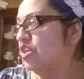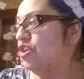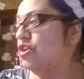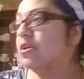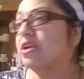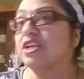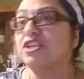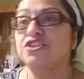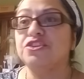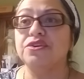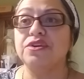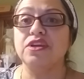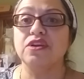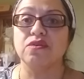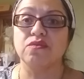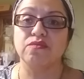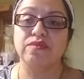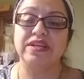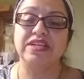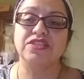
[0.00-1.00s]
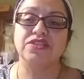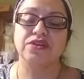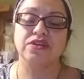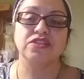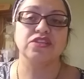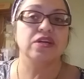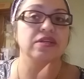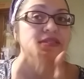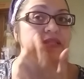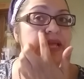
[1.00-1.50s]
can do your
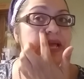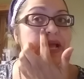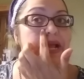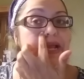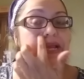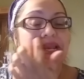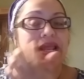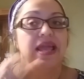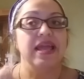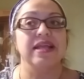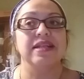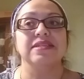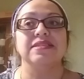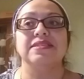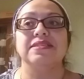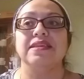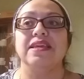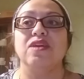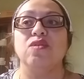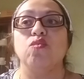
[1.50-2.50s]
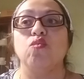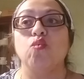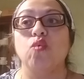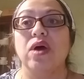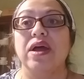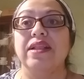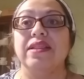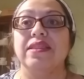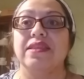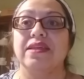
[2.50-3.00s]
research online and see
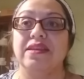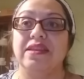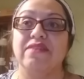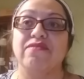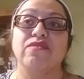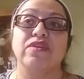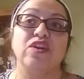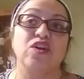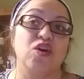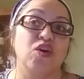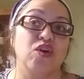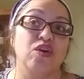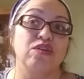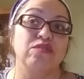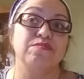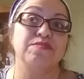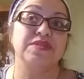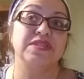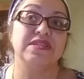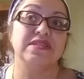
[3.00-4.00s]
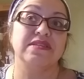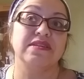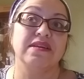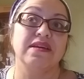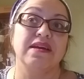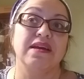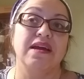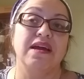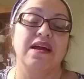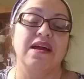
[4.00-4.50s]
what the different herbs
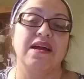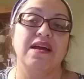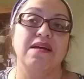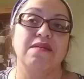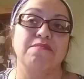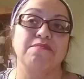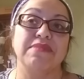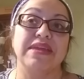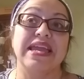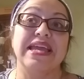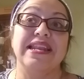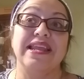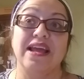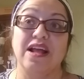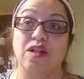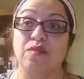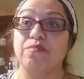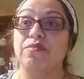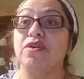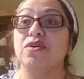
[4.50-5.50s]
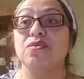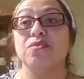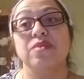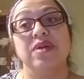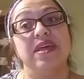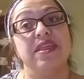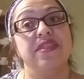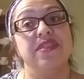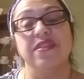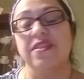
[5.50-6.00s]
can help you
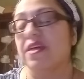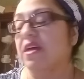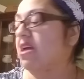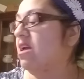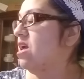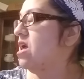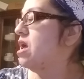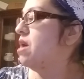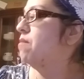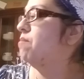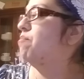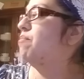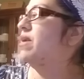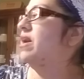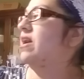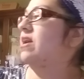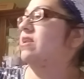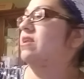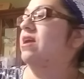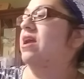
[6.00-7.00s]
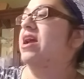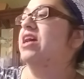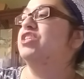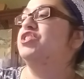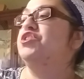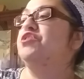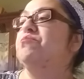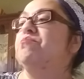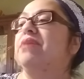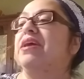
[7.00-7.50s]
with. But as
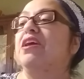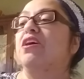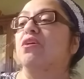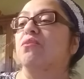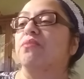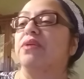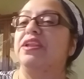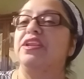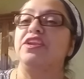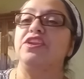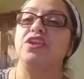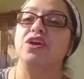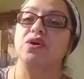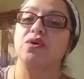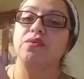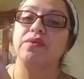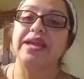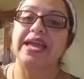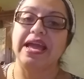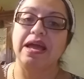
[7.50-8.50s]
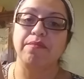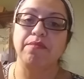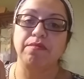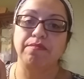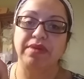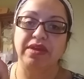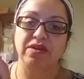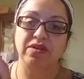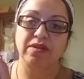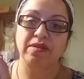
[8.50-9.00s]
you may already know,
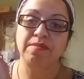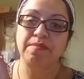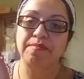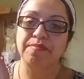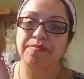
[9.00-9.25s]
chamomile